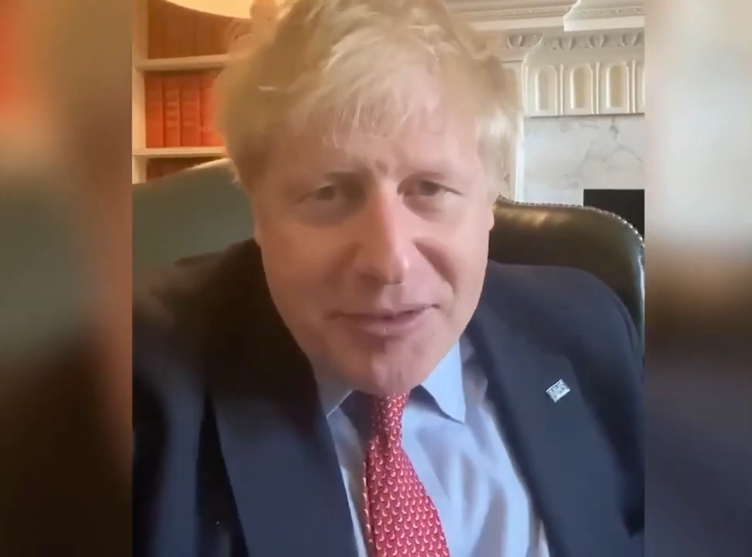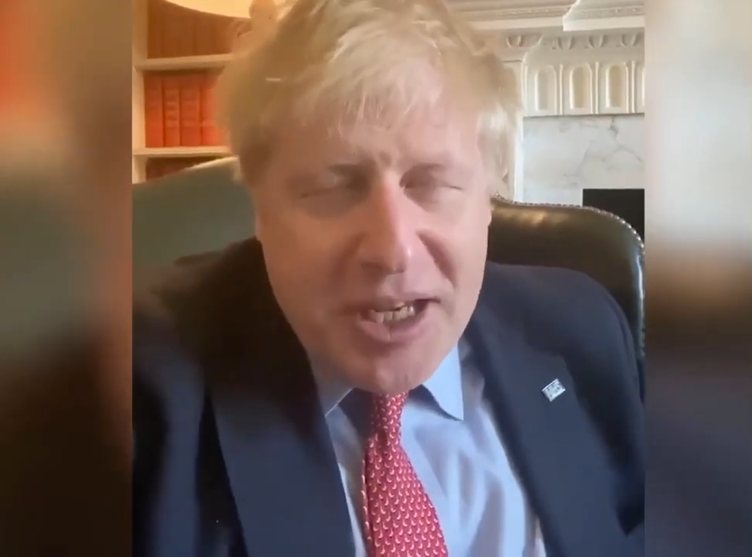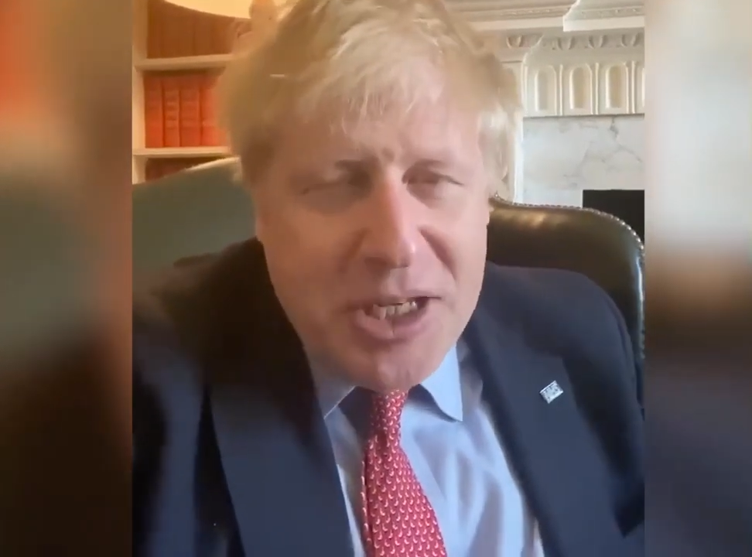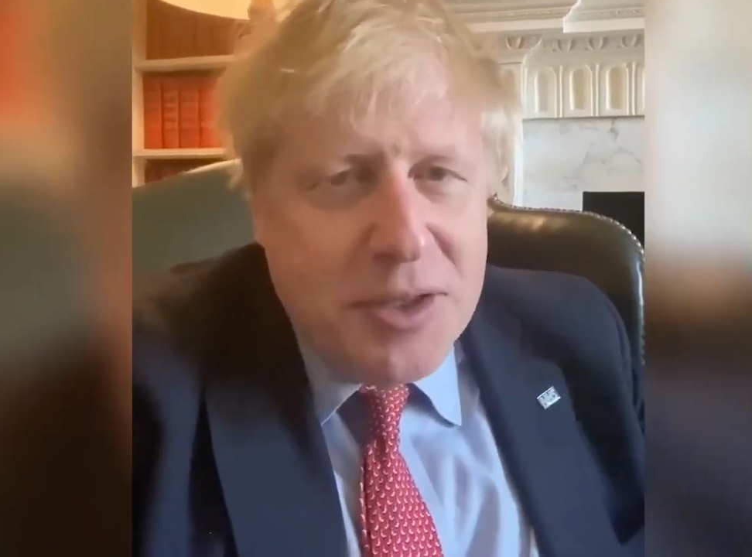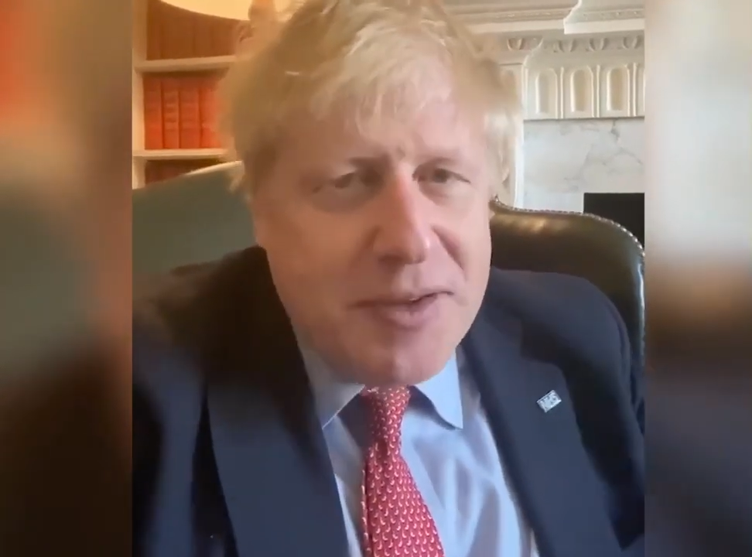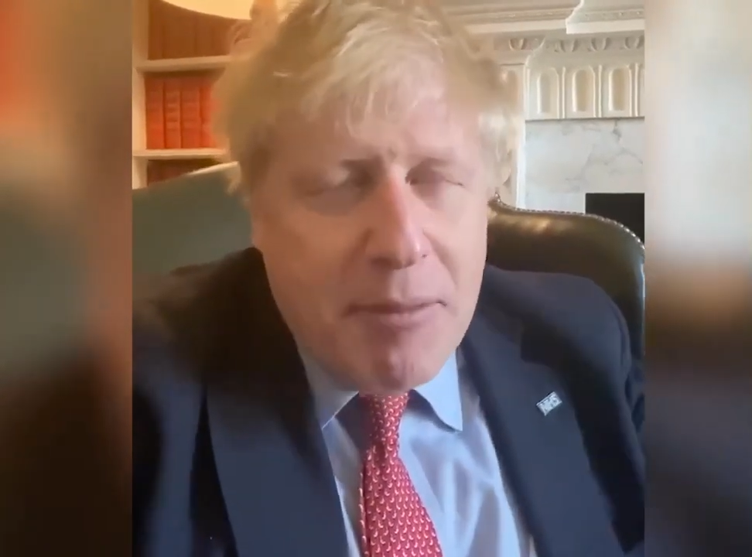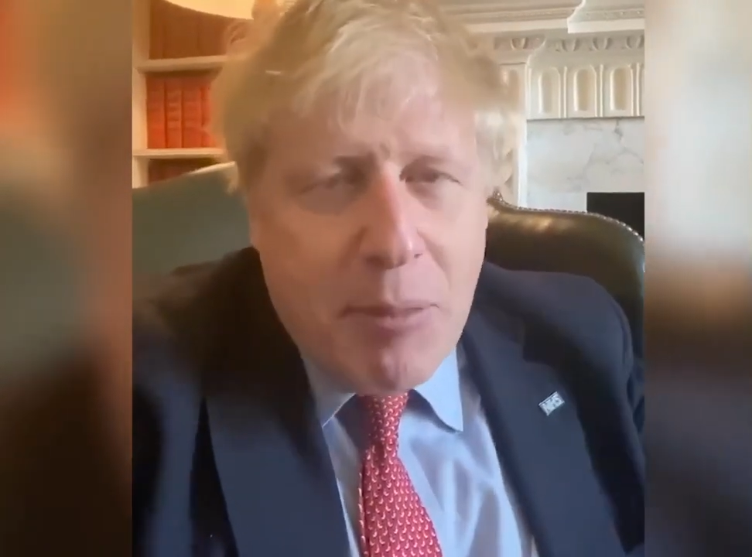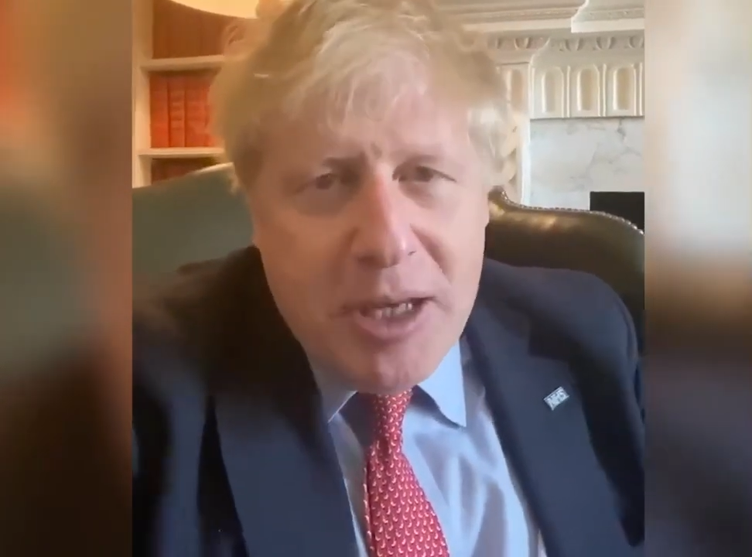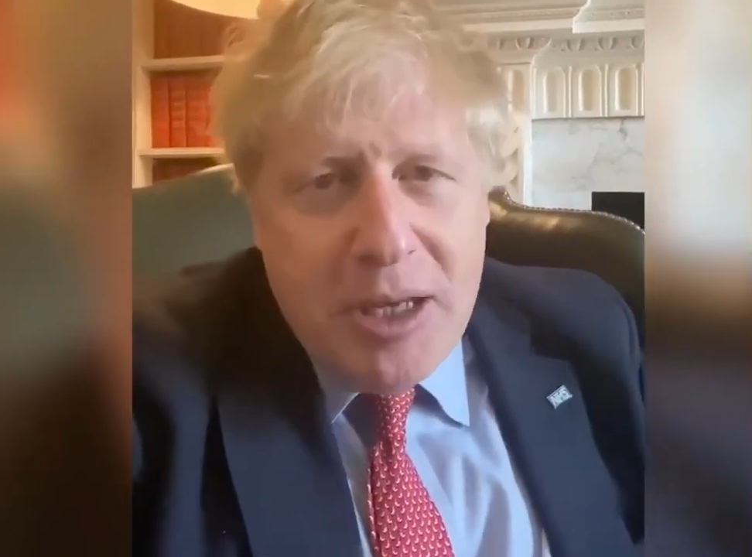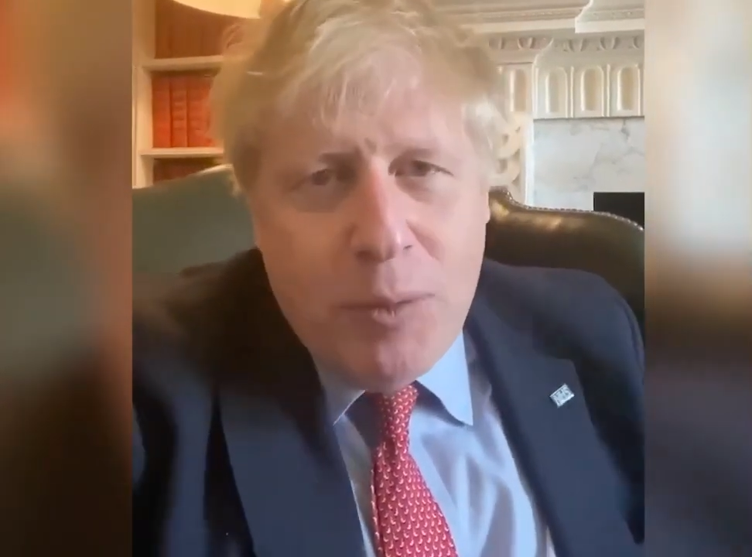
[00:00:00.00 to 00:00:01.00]
teachers,
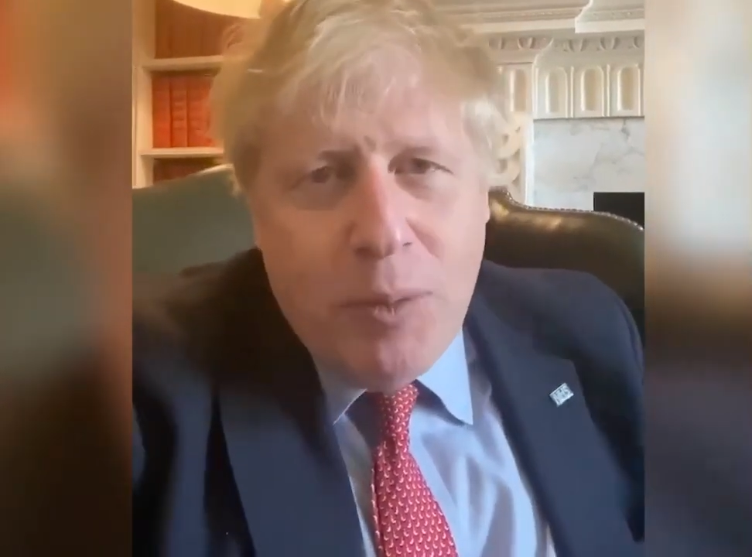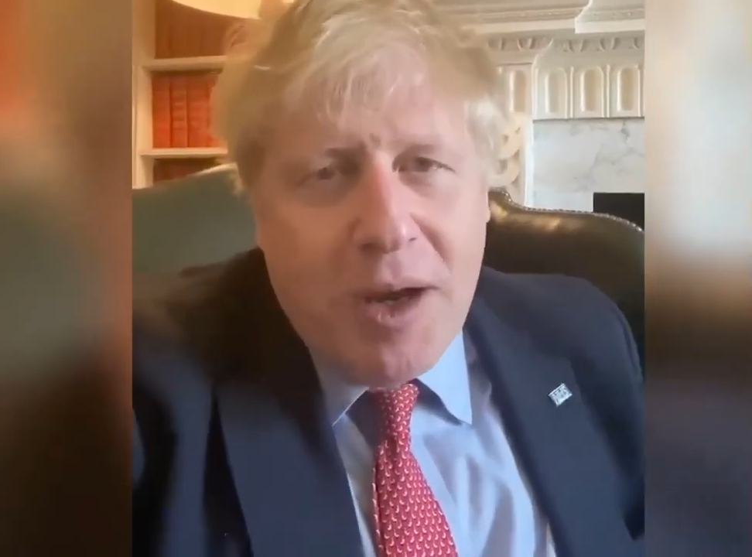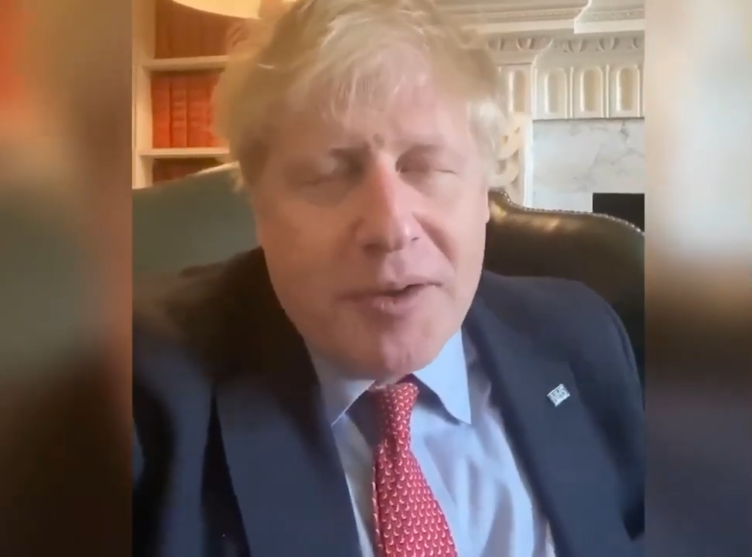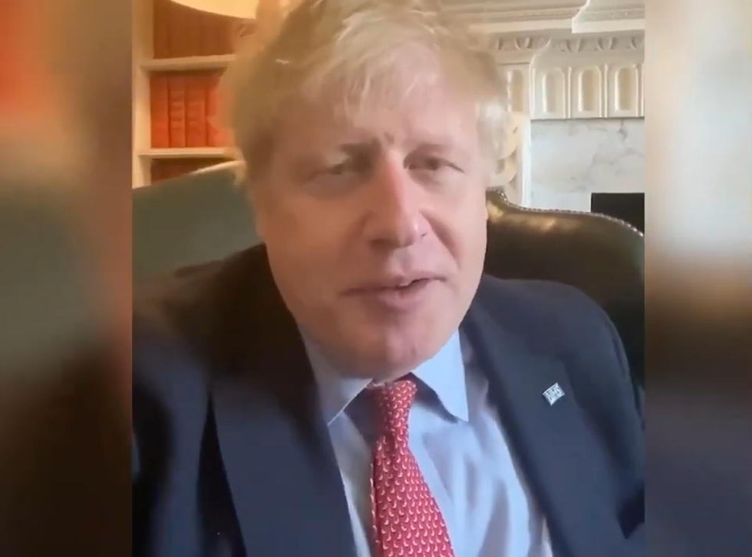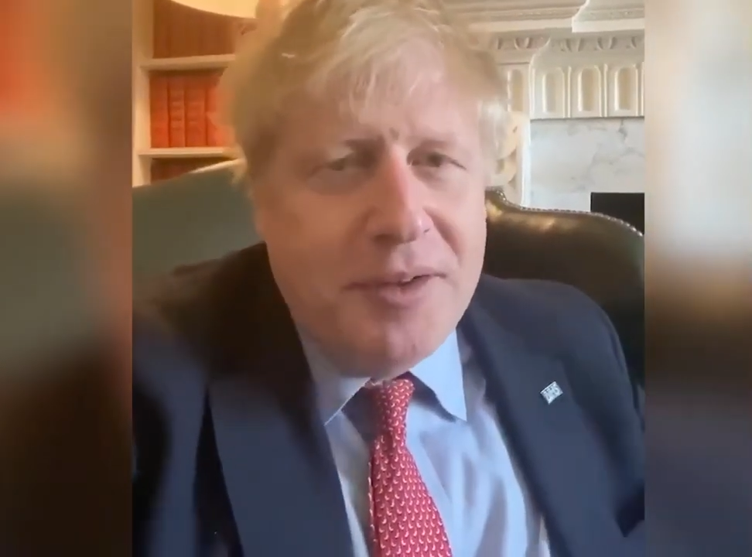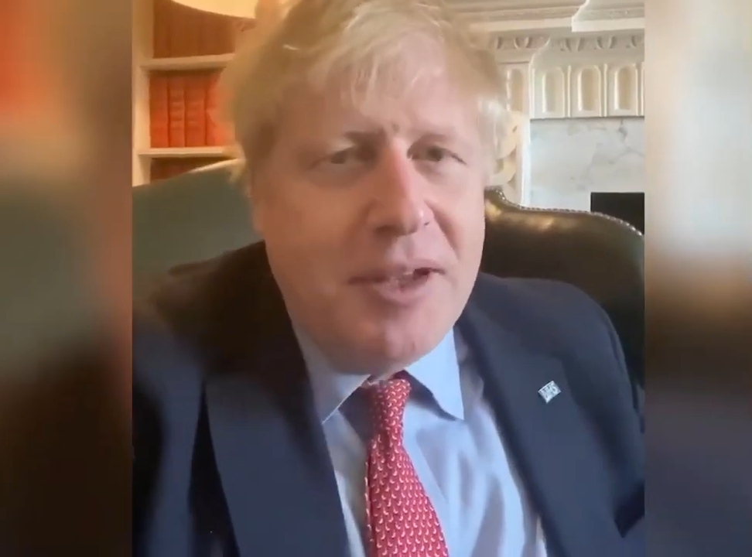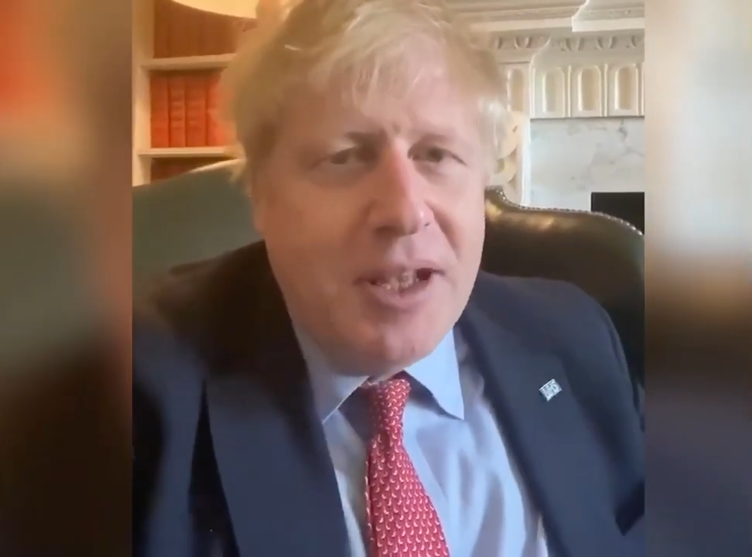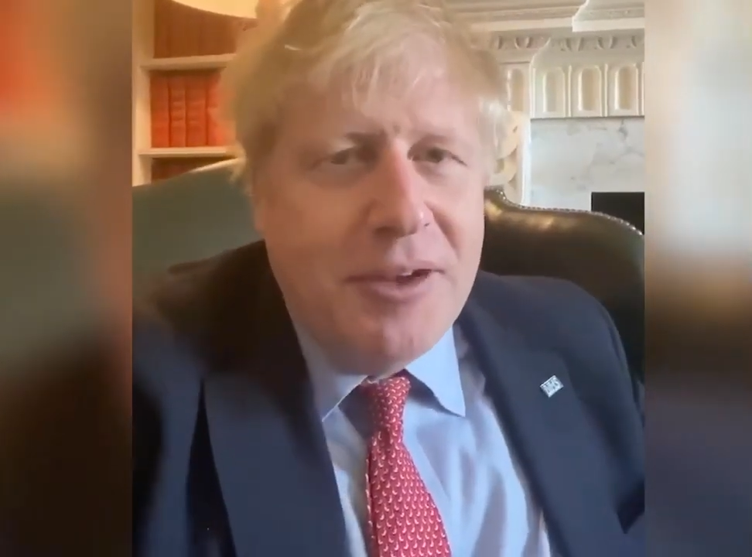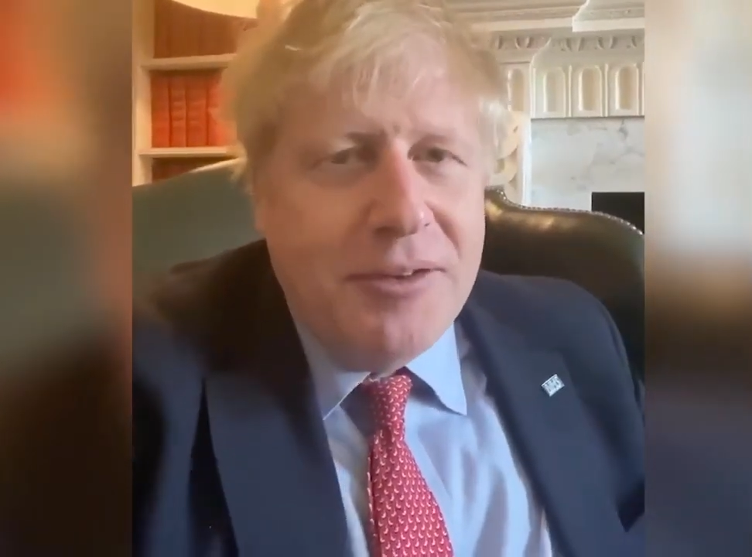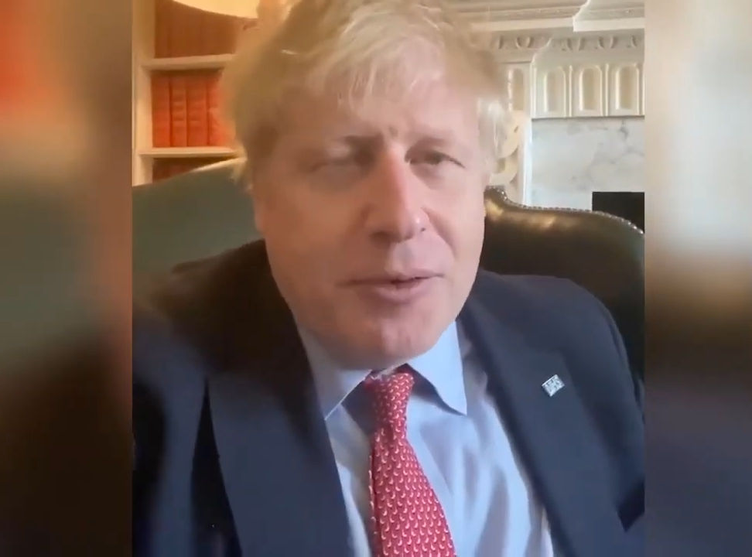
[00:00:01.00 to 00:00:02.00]
everybody who works in
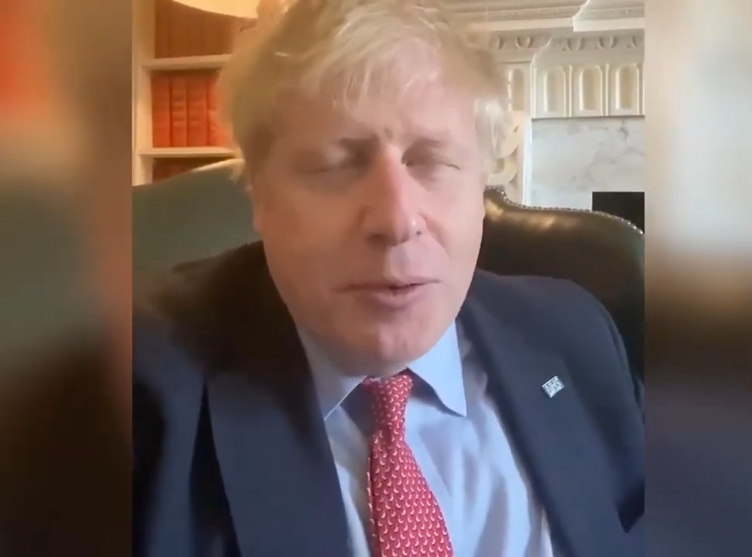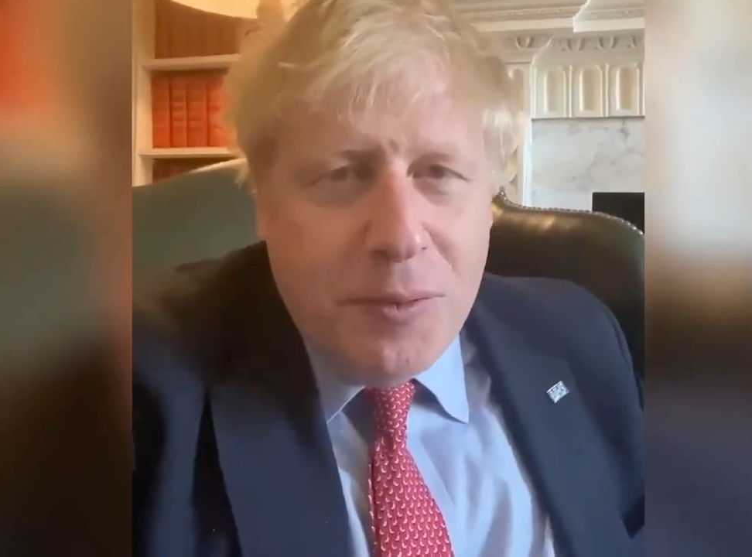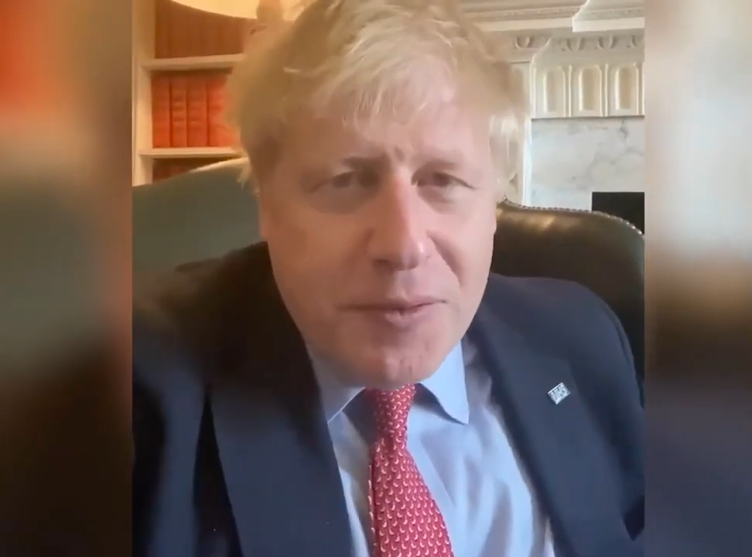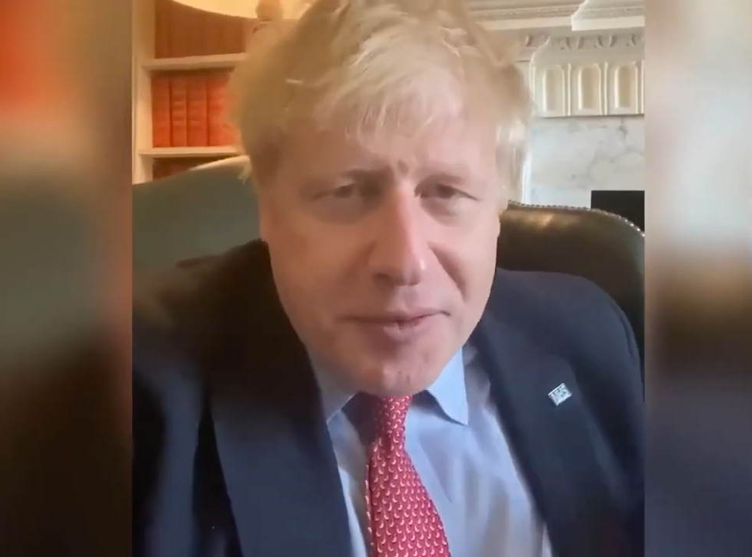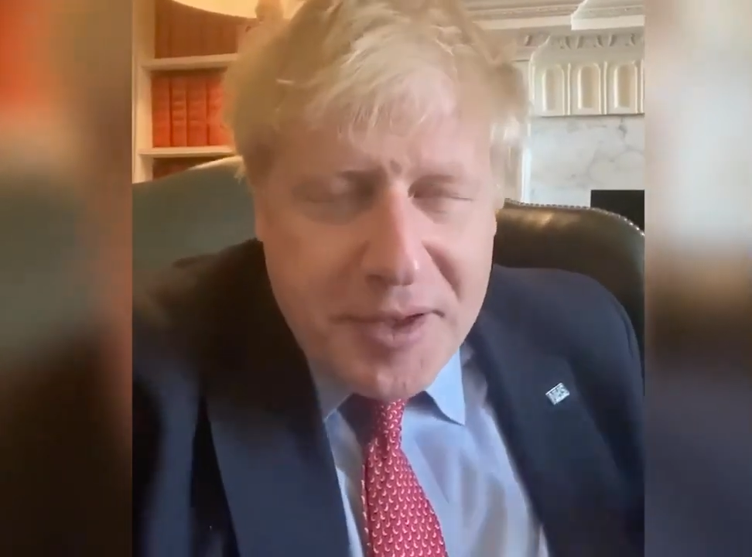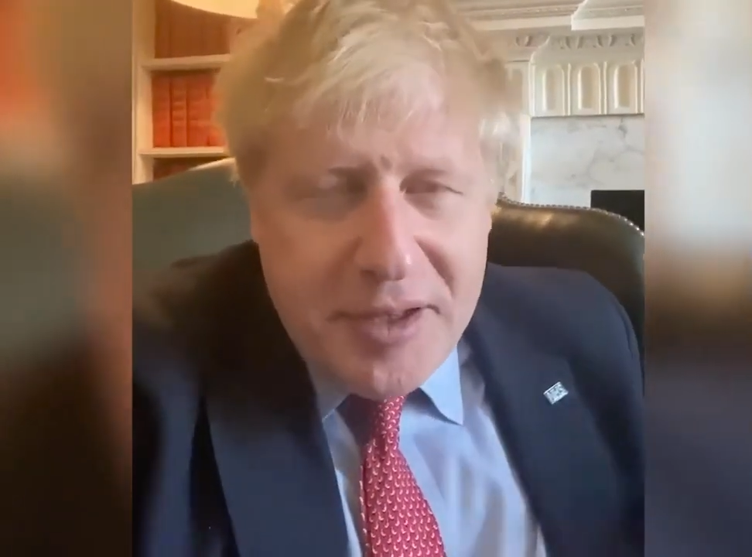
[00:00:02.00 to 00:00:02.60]
schools,